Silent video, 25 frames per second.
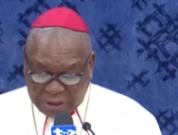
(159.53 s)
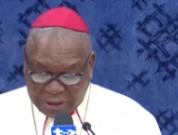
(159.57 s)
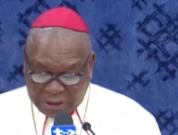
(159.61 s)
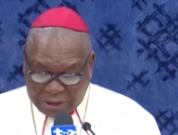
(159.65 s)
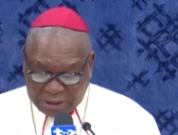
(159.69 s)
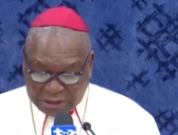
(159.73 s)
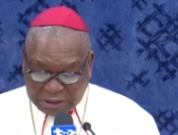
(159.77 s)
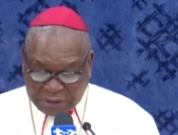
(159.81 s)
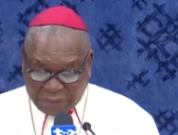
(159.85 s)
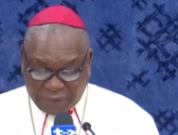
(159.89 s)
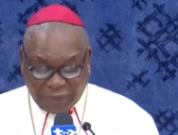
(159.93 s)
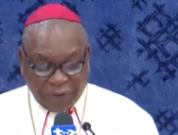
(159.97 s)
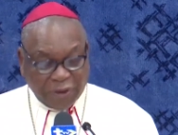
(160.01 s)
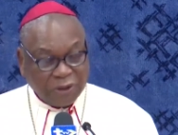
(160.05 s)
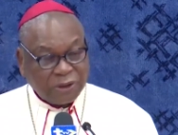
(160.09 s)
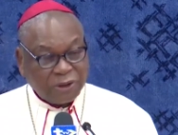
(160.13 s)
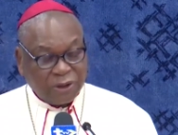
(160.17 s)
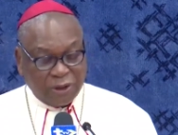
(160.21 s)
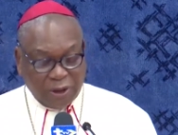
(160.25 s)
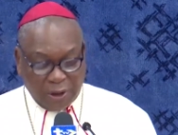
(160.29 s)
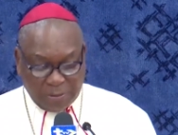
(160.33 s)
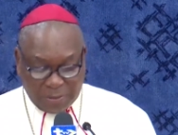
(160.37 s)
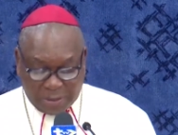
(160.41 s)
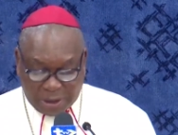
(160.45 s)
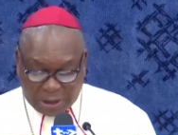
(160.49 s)
at home
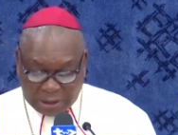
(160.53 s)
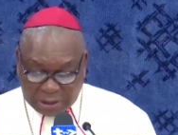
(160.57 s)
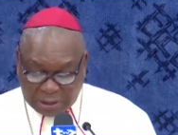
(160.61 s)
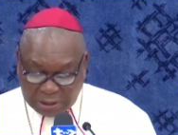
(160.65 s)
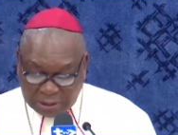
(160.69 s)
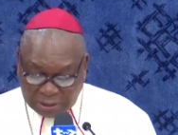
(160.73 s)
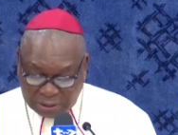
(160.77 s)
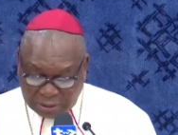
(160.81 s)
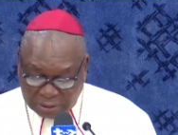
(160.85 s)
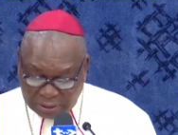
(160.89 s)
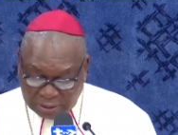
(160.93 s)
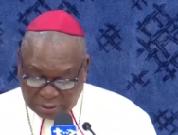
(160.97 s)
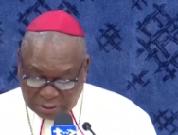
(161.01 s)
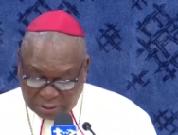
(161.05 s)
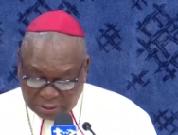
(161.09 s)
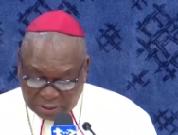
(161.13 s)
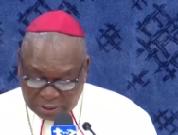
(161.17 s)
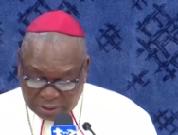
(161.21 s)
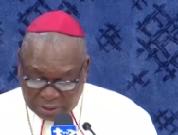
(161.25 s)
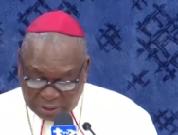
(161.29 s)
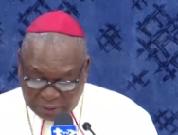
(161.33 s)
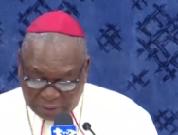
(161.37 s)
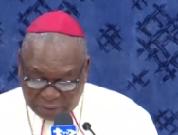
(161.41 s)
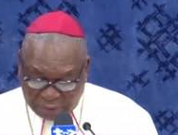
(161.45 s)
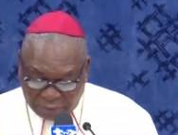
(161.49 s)
and abroad
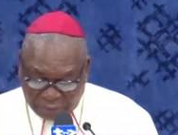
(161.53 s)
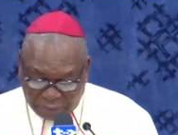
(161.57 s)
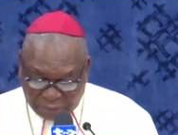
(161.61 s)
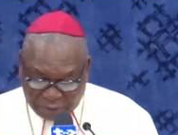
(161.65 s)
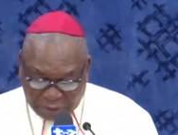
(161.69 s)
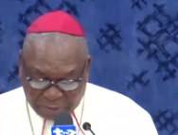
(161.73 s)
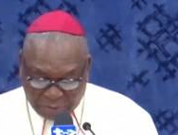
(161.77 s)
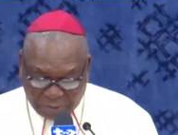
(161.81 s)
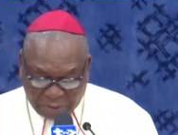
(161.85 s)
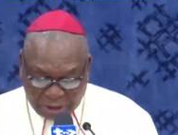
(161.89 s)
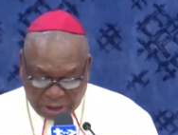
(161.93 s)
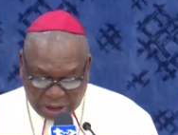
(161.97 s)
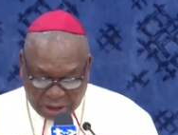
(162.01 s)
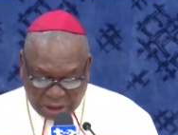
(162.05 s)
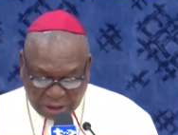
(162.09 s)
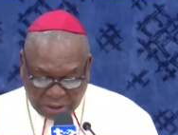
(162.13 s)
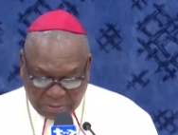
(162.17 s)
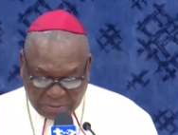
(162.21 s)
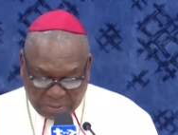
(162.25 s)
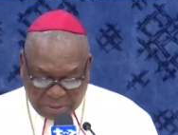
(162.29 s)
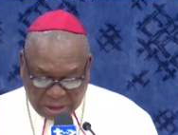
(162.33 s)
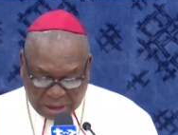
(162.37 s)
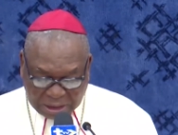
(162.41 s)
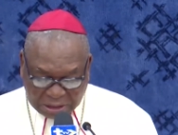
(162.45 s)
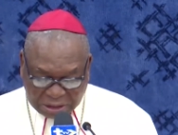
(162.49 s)
is the
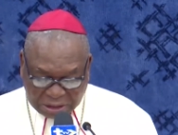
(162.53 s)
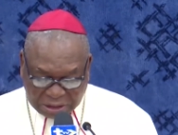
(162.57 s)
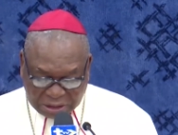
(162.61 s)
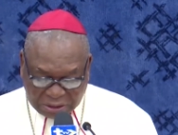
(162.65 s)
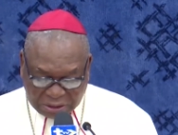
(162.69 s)
forthcoming